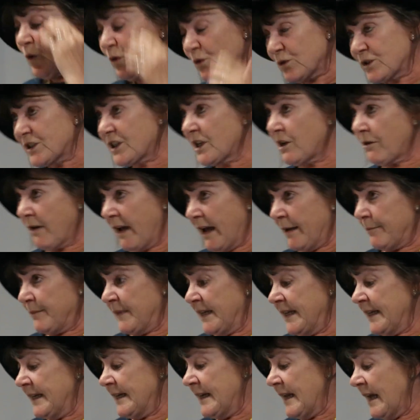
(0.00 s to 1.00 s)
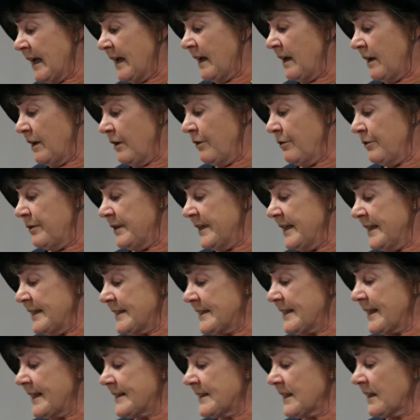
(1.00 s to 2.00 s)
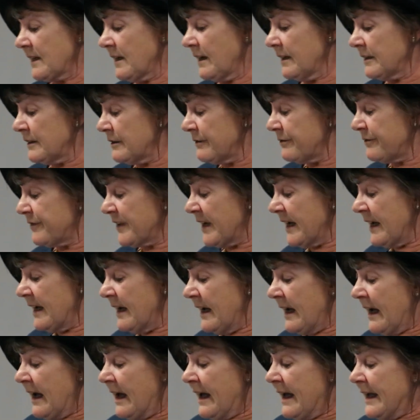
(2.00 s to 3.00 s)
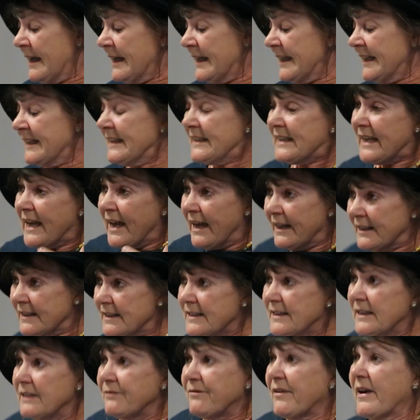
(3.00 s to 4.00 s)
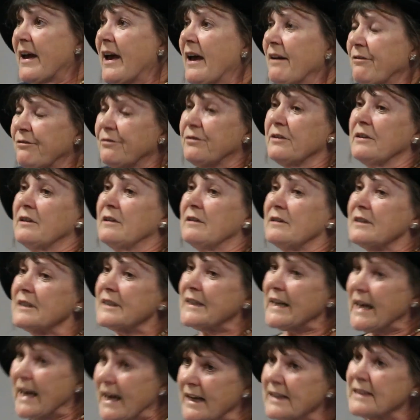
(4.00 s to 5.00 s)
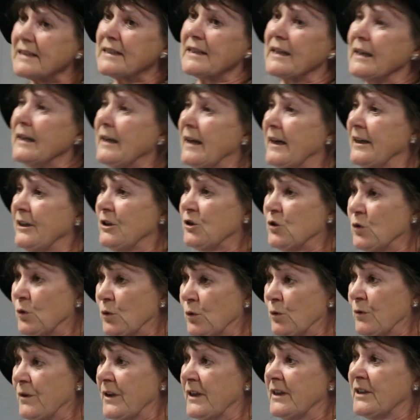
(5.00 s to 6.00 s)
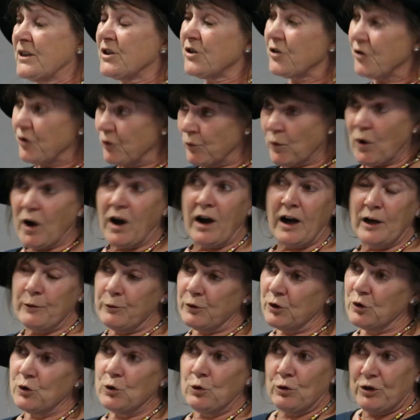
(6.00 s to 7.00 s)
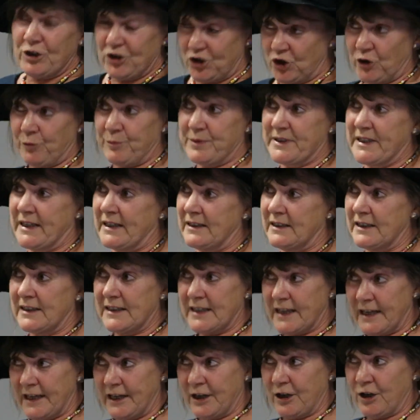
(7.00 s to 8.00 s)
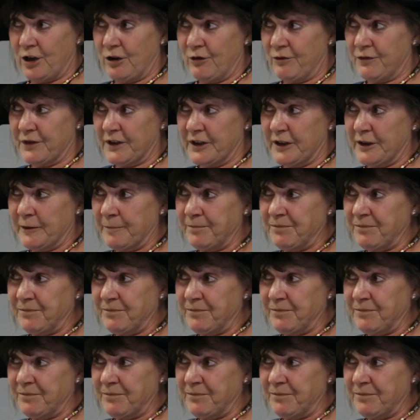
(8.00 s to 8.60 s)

also happening now is there's a kind of intensive effort to escalate all this through what I would call a job centre takeover.